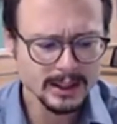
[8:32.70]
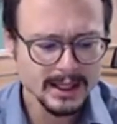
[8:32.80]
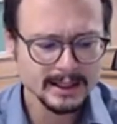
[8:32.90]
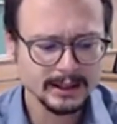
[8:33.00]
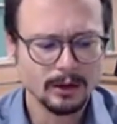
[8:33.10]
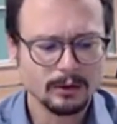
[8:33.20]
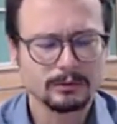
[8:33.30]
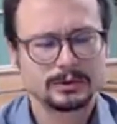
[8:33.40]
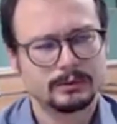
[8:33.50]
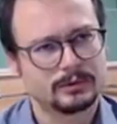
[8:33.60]
Joan,
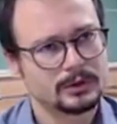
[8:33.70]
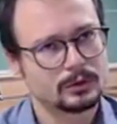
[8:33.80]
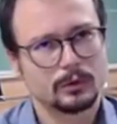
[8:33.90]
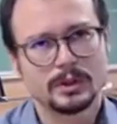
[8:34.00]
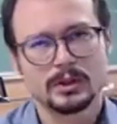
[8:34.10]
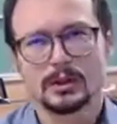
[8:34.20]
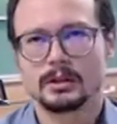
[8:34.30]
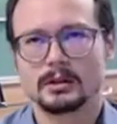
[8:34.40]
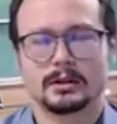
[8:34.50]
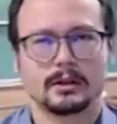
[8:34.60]
now
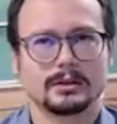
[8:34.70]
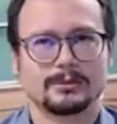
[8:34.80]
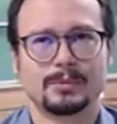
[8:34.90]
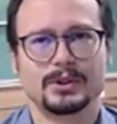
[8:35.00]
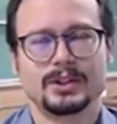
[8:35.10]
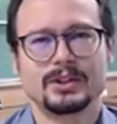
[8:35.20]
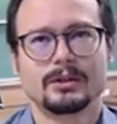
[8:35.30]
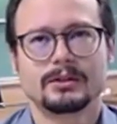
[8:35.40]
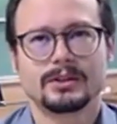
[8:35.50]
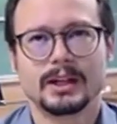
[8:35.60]
switching
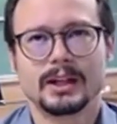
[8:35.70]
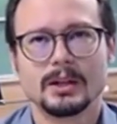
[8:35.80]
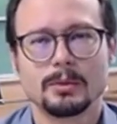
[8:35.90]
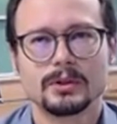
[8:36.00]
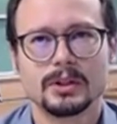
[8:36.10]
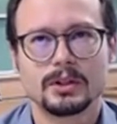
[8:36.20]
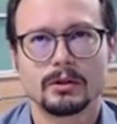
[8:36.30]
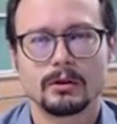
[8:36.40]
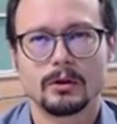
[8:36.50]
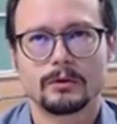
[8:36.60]
positions, taking the
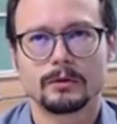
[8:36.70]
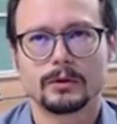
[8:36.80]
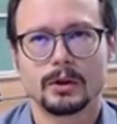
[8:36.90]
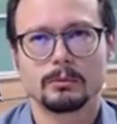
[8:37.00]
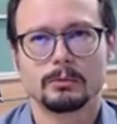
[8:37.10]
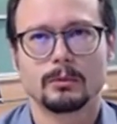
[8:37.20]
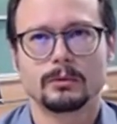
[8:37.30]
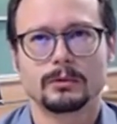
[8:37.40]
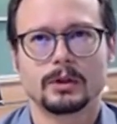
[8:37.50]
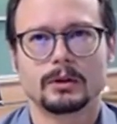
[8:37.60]
position of
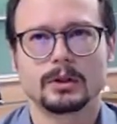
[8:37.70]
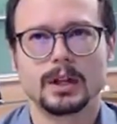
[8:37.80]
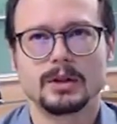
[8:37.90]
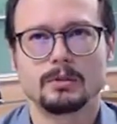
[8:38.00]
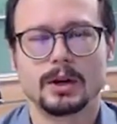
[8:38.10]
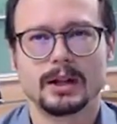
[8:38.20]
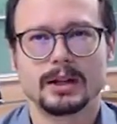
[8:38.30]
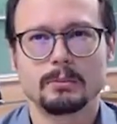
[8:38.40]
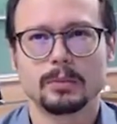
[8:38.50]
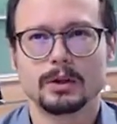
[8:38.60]
not
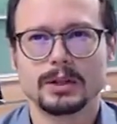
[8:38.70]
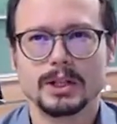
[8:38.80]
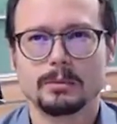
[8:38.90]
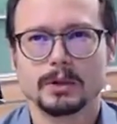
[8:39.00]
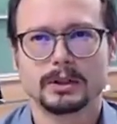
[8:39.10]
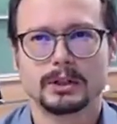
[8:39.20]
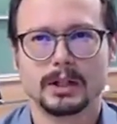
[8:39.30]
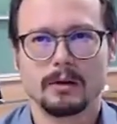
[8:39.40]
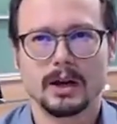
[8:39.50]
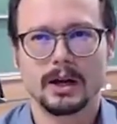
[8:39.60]
anymore an employee,
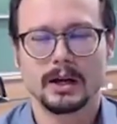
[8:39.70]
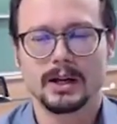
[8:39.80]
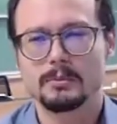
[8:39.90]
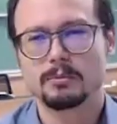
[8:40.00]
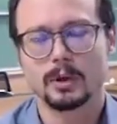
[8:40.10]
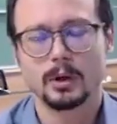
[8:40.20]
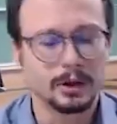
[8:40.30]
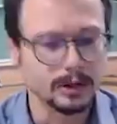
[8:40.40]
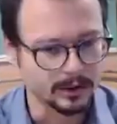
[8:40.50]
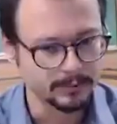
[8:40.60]
but now an
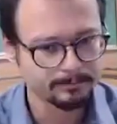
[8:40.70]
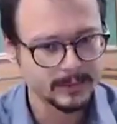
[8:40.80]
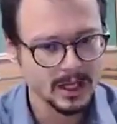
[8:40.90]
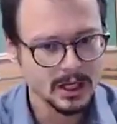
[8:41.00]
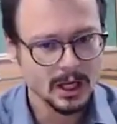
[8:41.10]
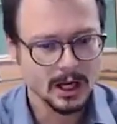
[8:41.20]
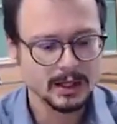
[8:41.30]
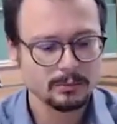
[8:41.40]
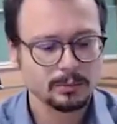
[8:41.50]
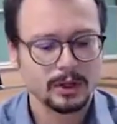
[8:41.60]
employer.
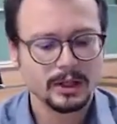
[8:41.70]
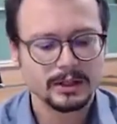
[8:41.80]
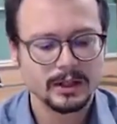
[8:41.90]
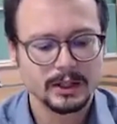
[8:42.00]
An employer